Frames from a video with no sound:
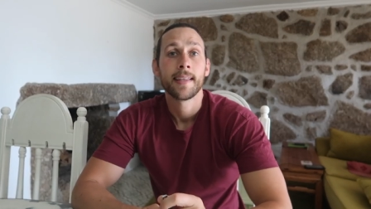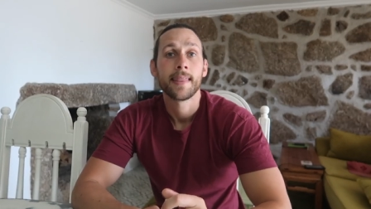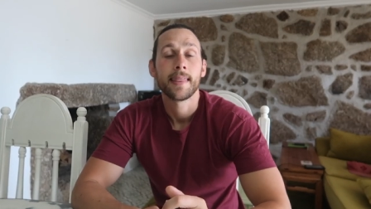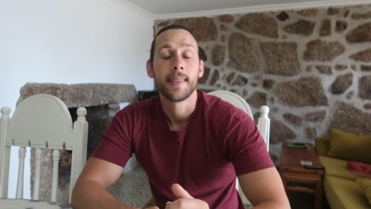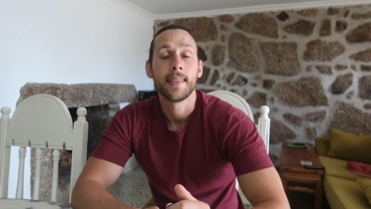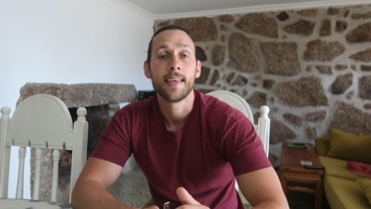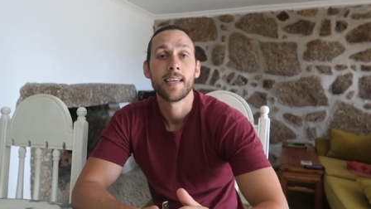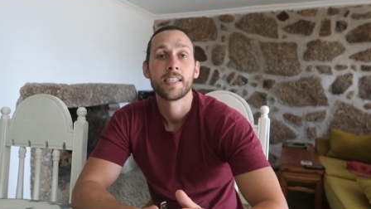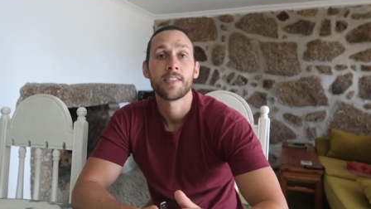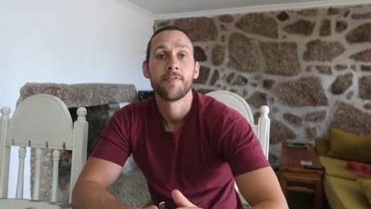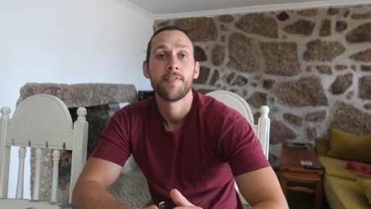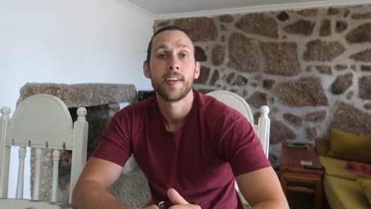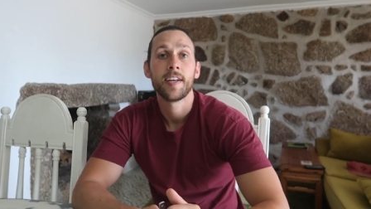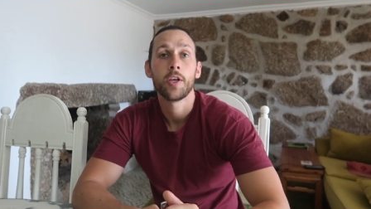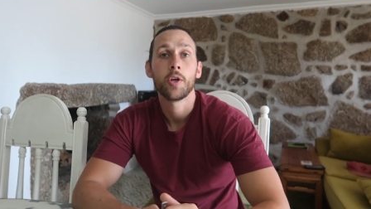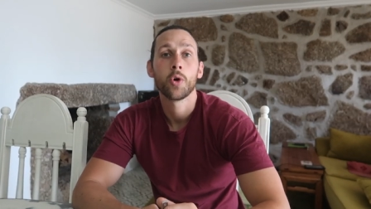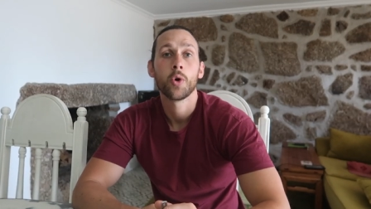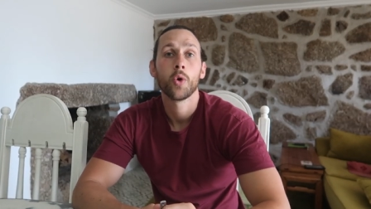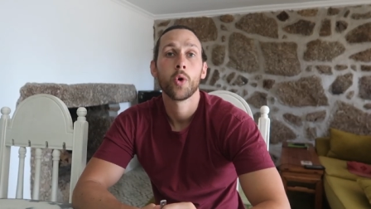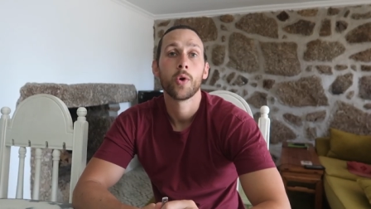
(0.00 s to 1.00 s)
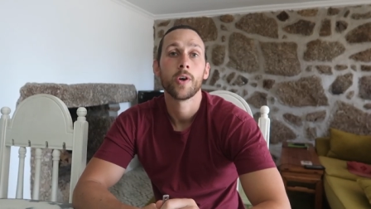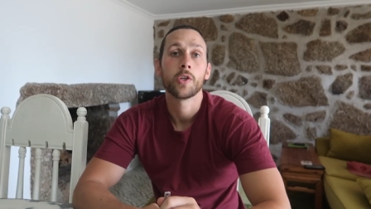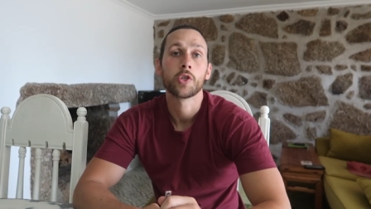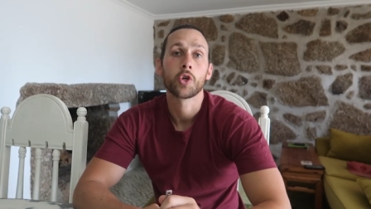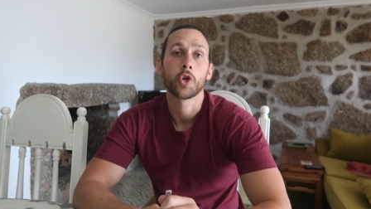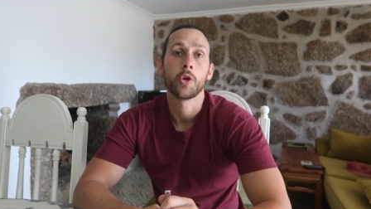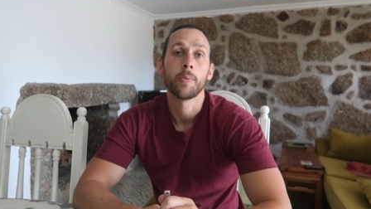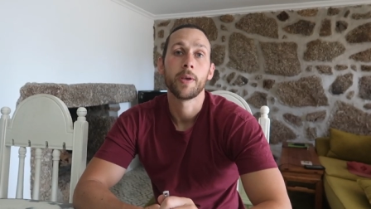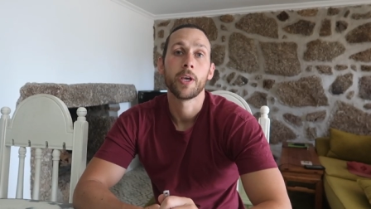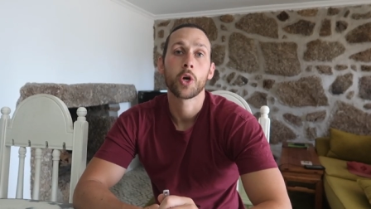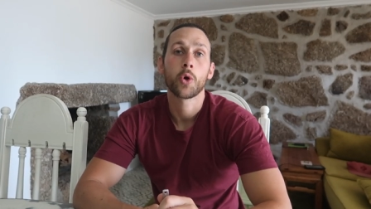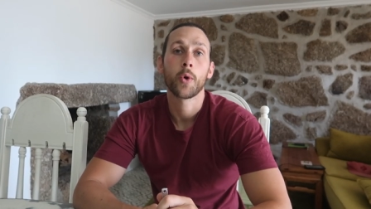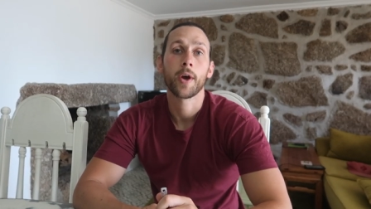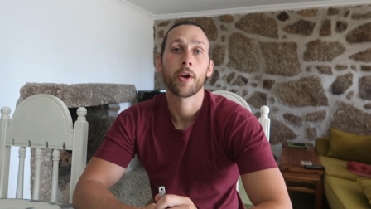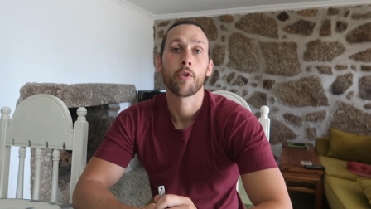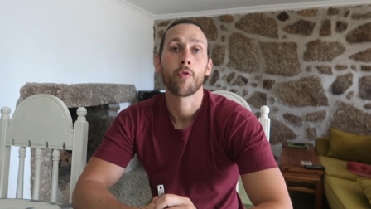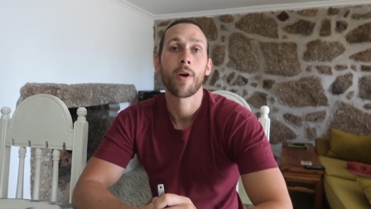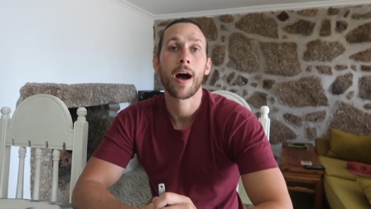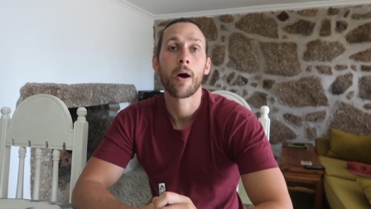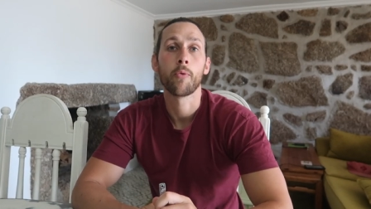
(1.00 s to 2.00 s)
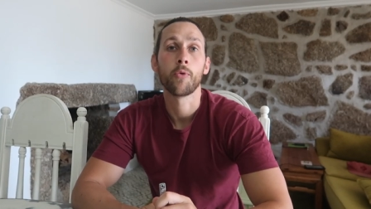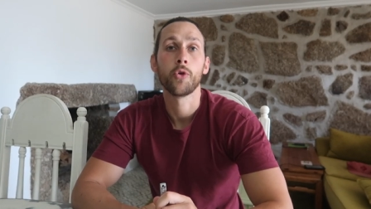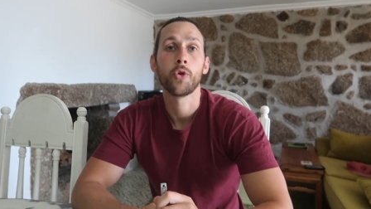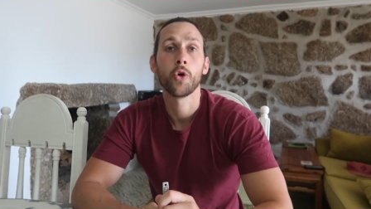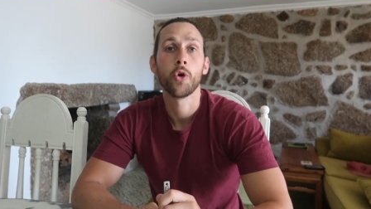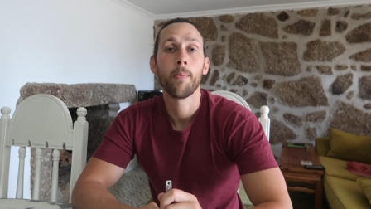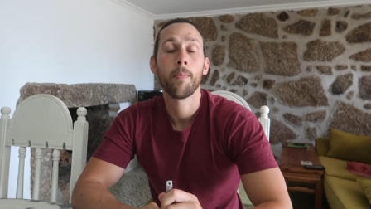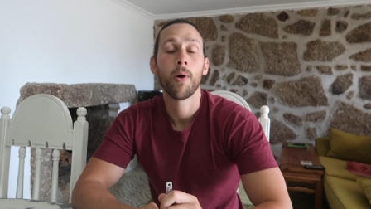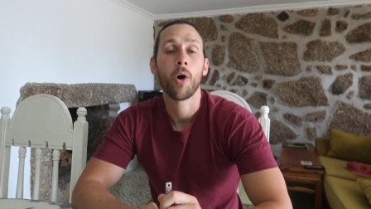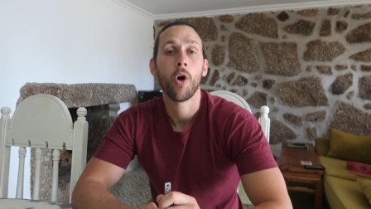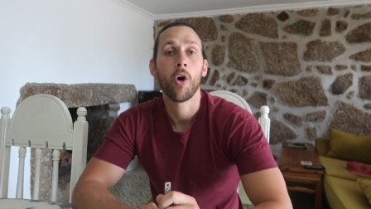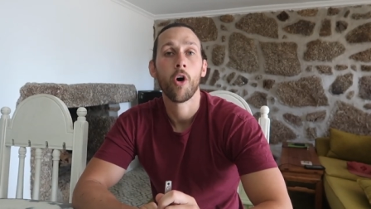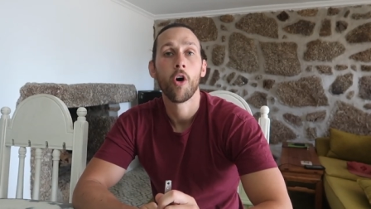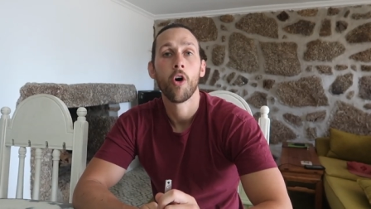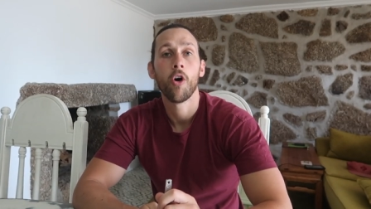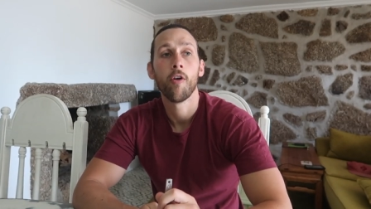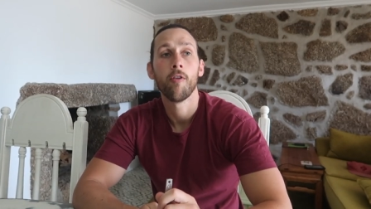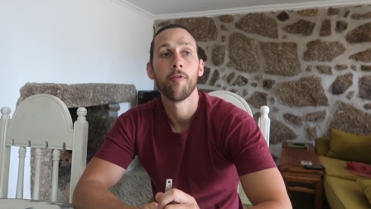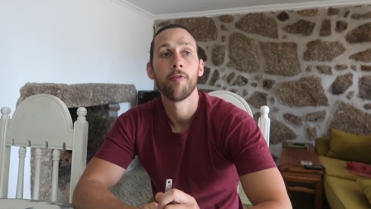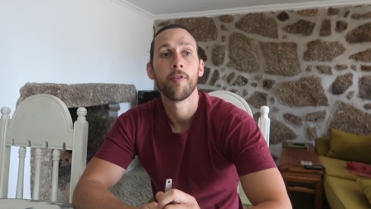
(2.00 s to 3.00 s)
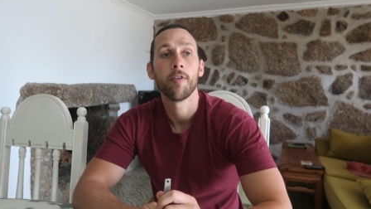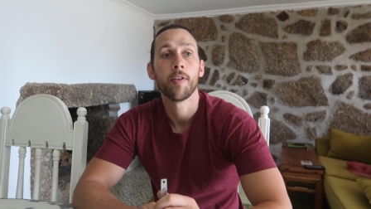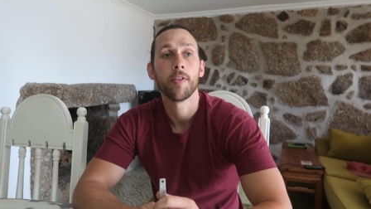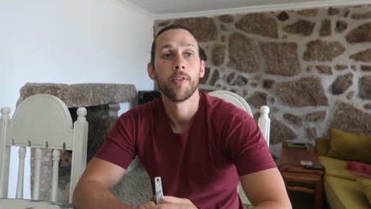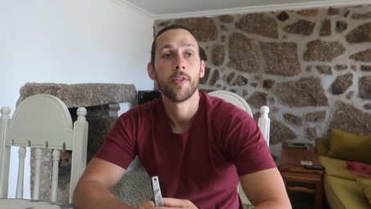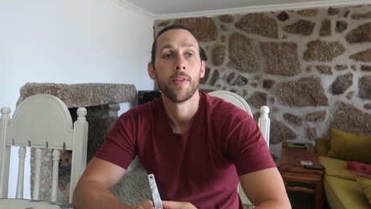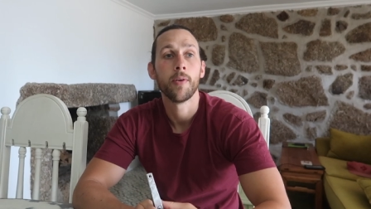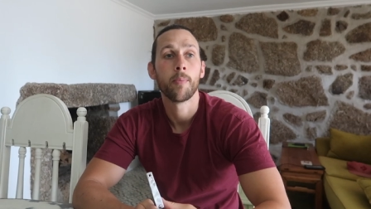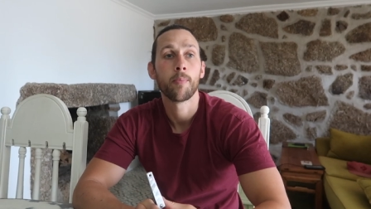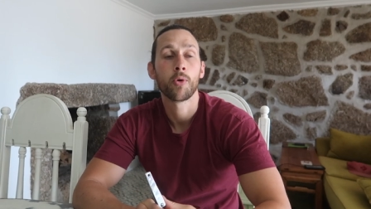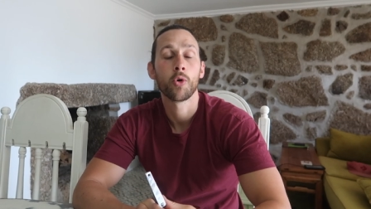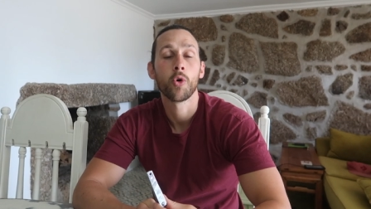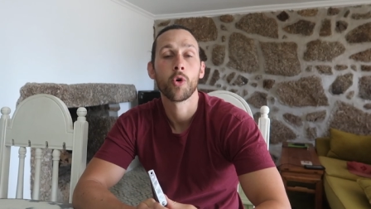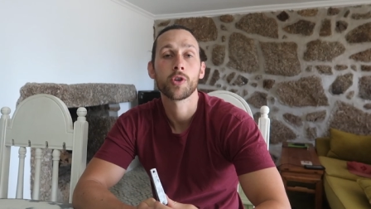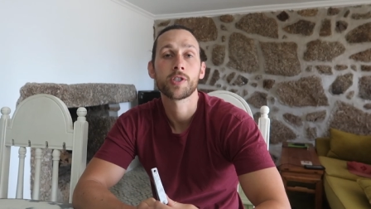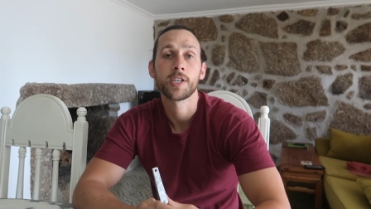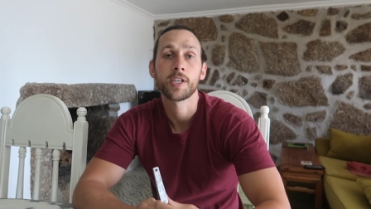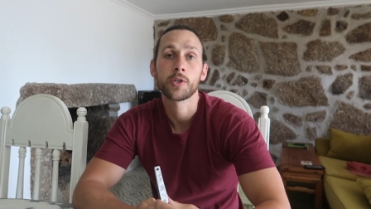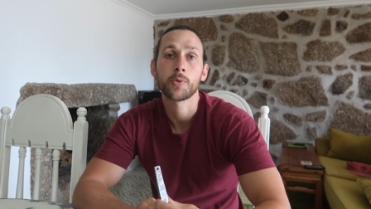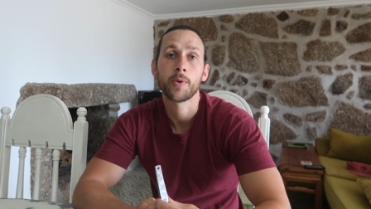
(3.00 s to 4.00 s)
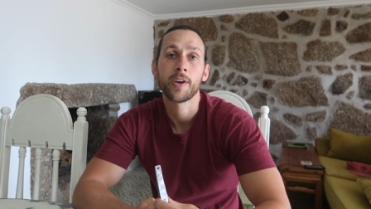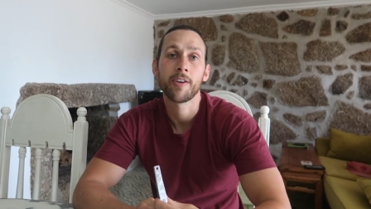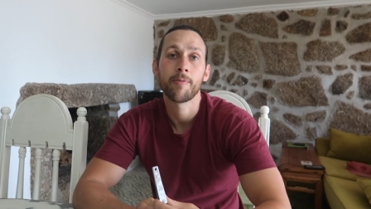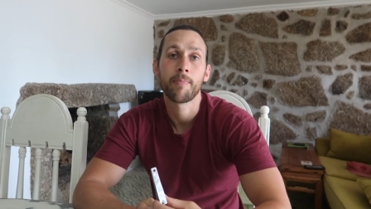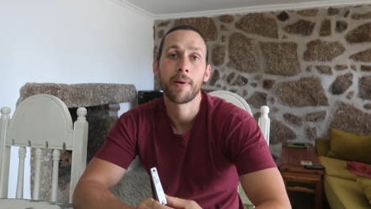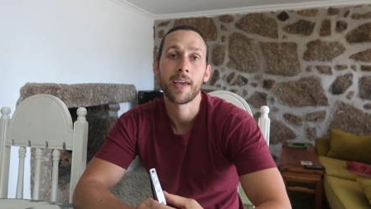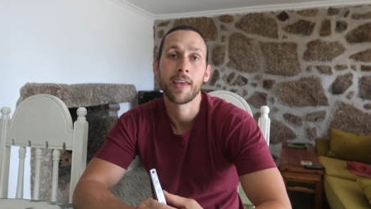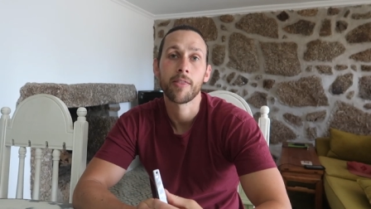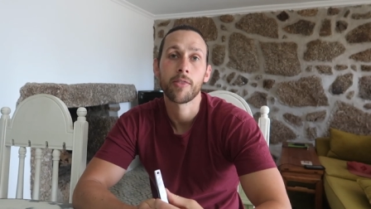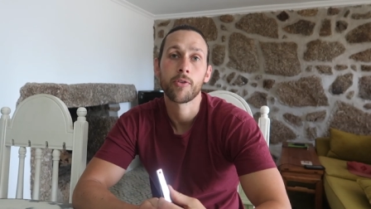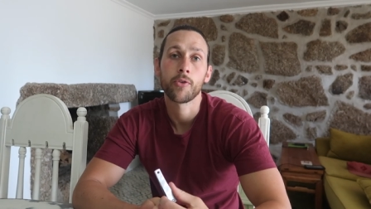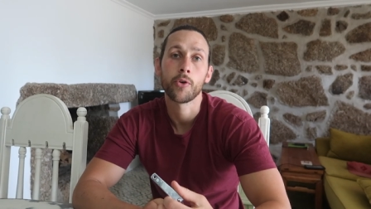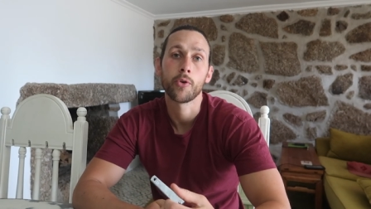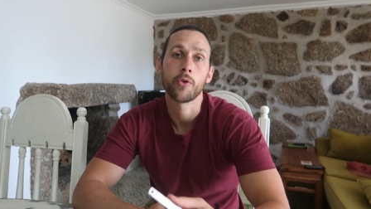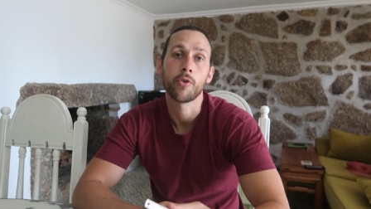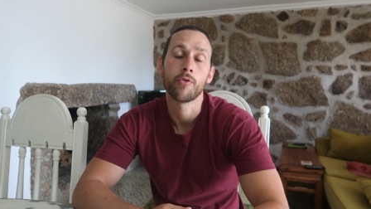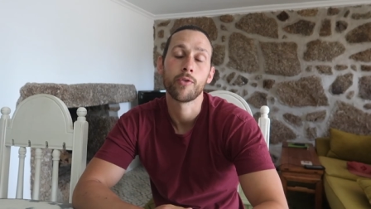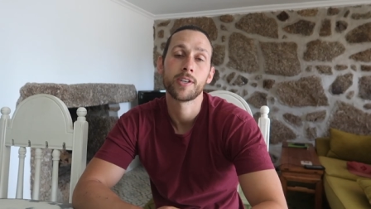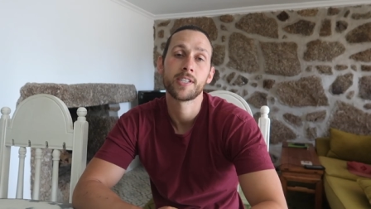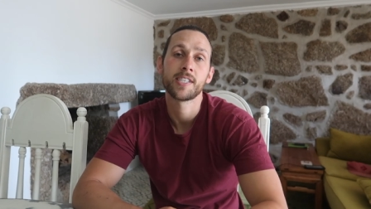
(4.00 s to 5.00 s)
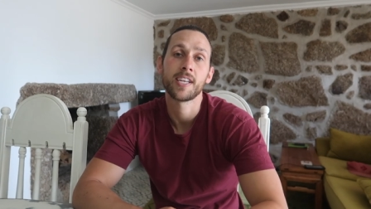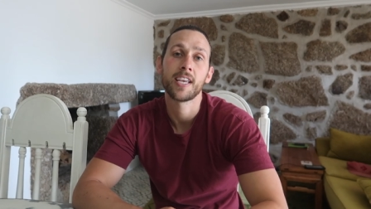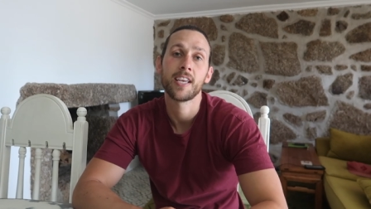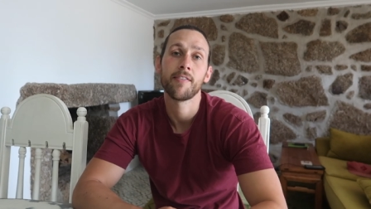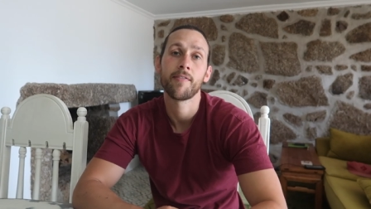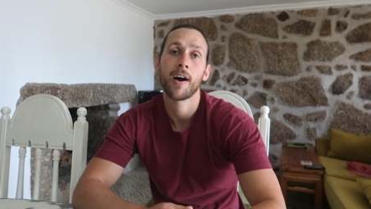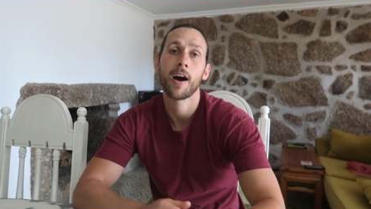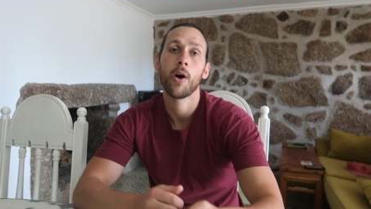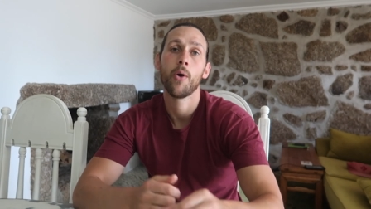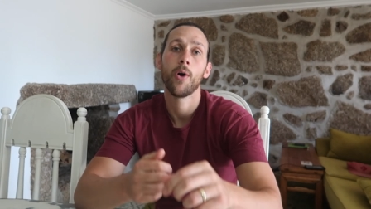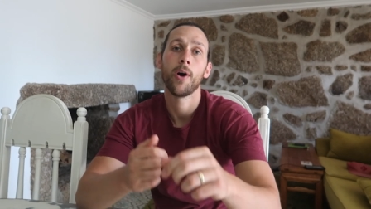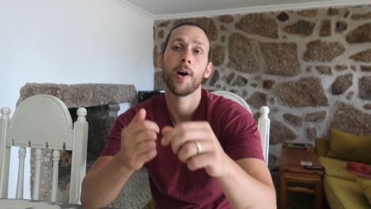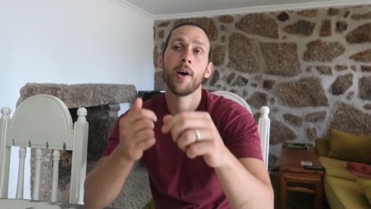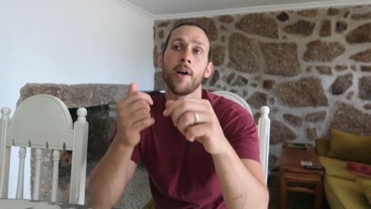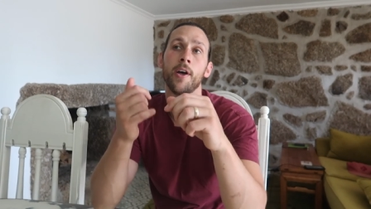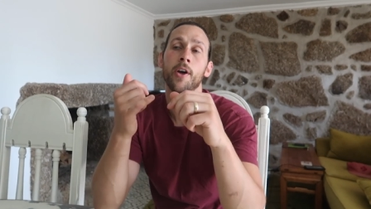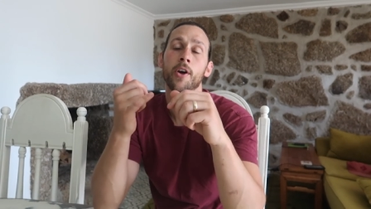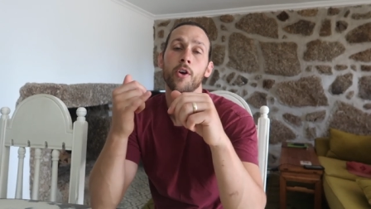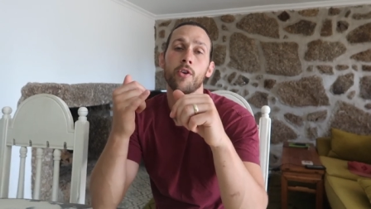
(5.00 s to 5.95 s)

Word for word: This video is going to be a quick roundup of the process we have been through to receive our